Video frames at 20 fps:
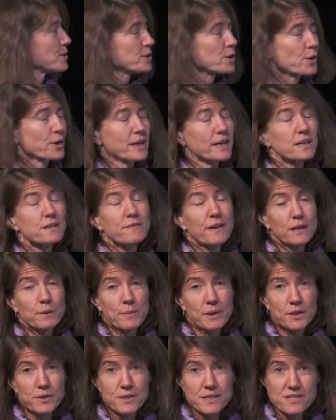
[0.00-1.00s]
learning and
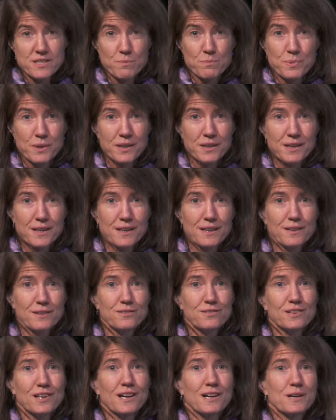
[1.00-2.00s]
developmental
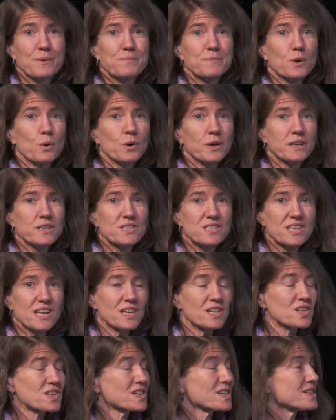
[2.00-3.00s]
disabilities
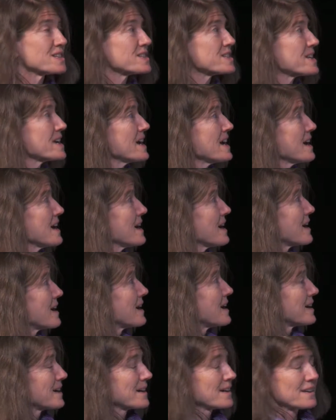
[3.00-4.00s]
organizations.
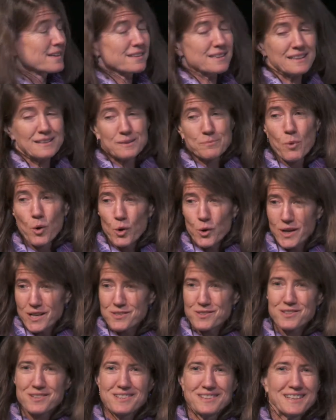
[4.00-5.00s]

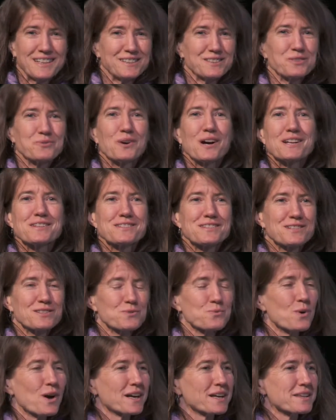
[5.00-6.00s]
Maureen Swanson
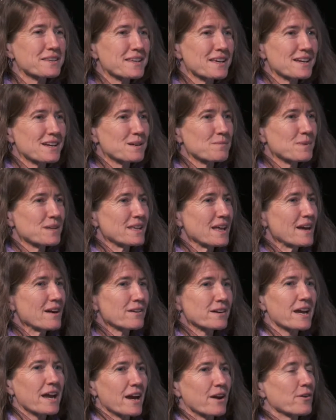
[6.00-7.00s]
is one of them, and they
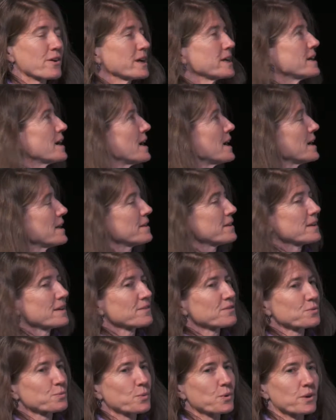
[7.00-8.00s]
are carrying on
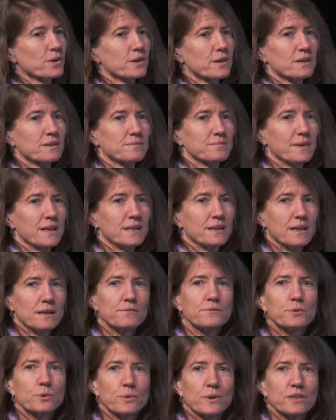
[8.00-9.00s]
this work, being
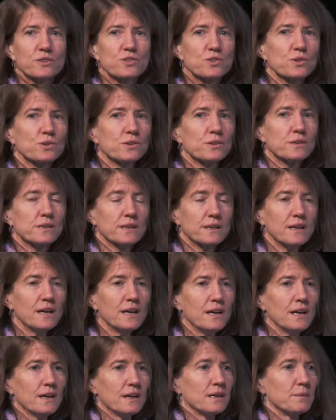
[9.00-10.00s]
influential in
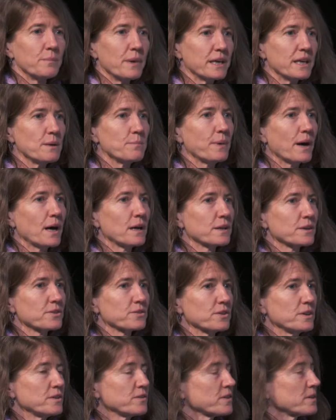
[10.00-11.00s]
making
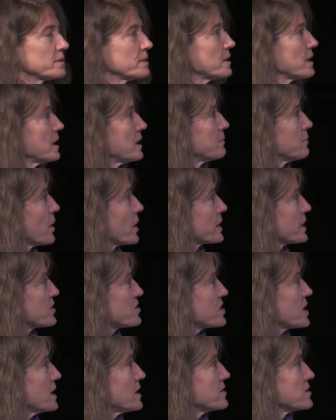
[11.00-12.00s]
policies and market
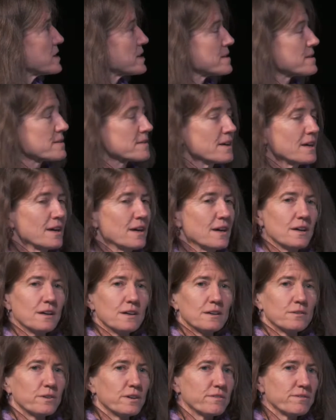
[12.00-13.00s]
changes.
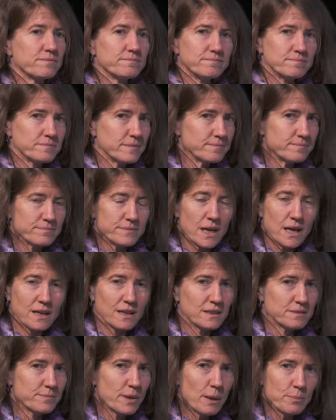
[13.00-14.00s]
We've
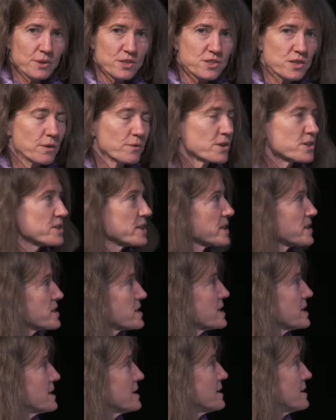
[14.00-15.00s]
published over
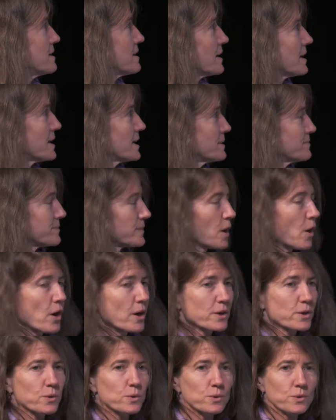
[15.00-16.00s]
60
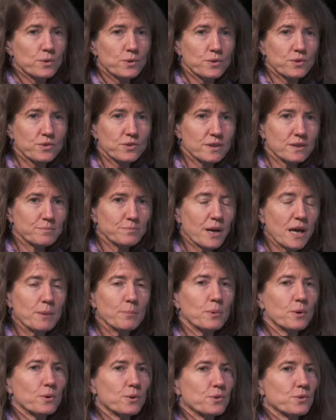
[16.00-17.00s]
articles and
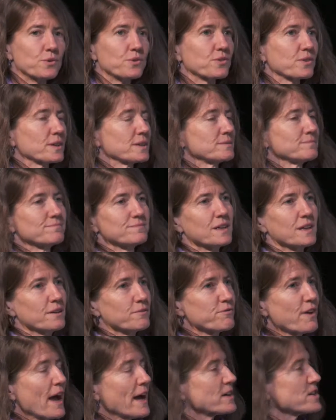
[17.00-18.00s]
papers and
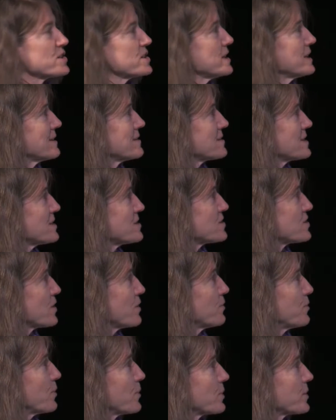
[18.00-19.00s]
fact sheets and
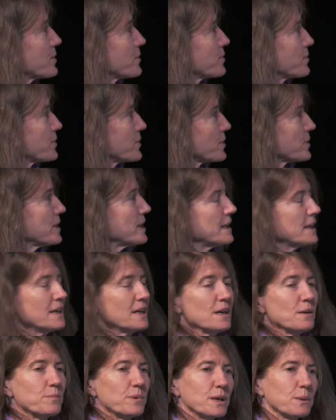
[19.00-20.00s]
so forth for
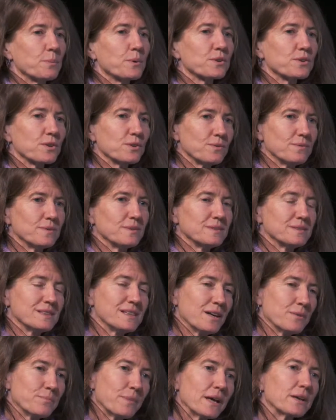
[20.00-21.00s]
people to
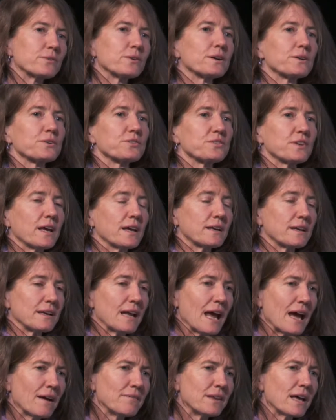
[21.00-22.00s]
better understand it,
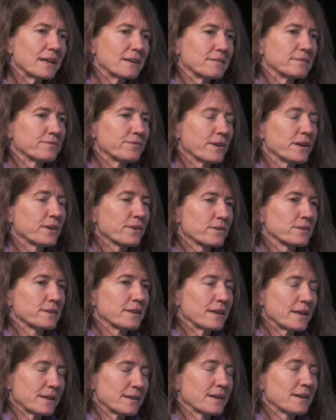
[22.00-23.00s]
have
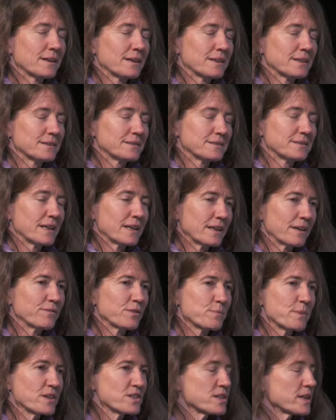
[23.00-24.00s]
that
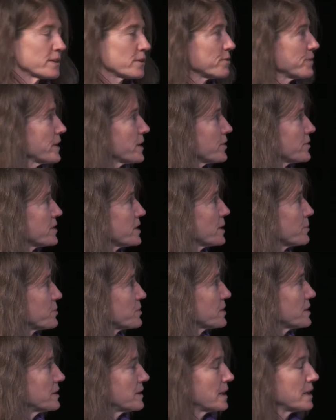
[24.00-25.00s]
information at their
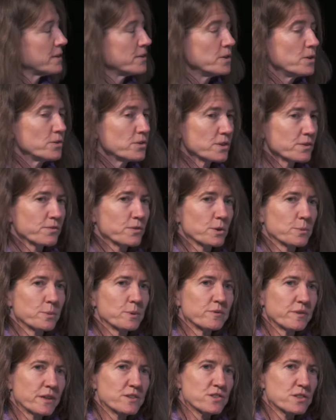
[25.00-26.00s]
fingertips and use it for
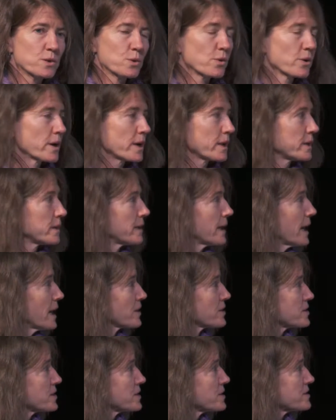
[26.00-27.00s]
prevention-oriented
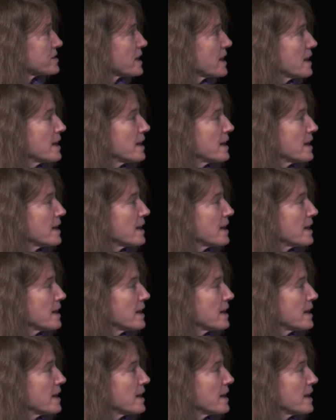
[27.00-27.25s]
actions.